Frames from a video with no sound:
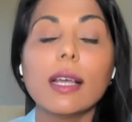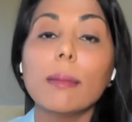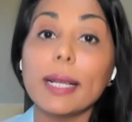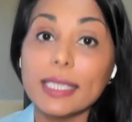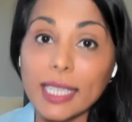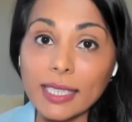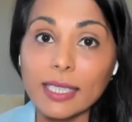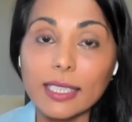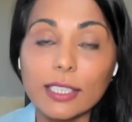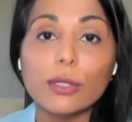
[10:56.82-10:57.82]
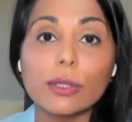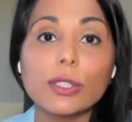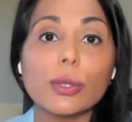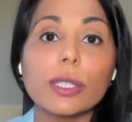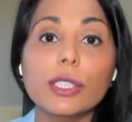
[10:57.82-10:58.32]
By taking it, you're
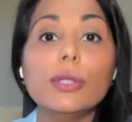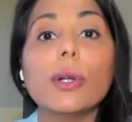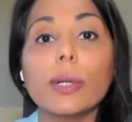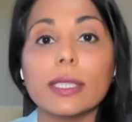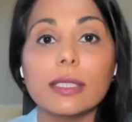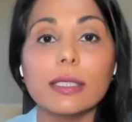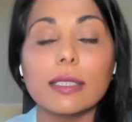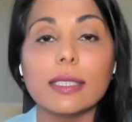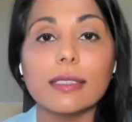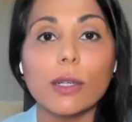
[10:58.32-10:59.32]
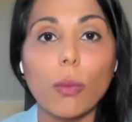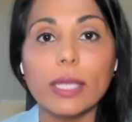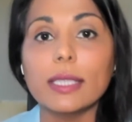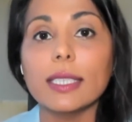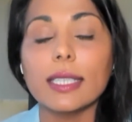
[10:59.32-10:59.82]
ensuring you don't get the disease. You know,
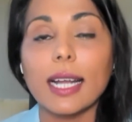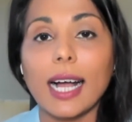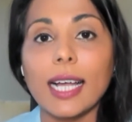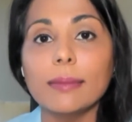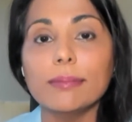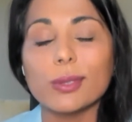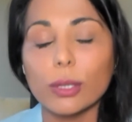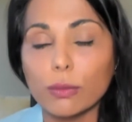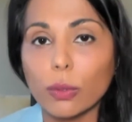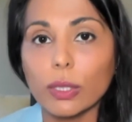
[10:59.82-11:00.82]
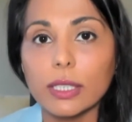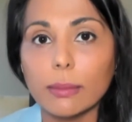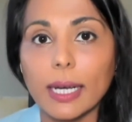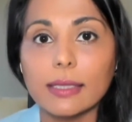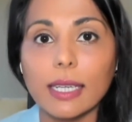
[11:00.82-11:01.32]
one thing that I'm sort of worried
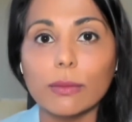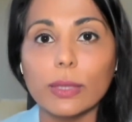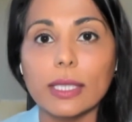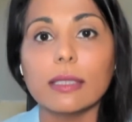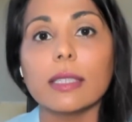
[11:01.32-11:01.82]
about that we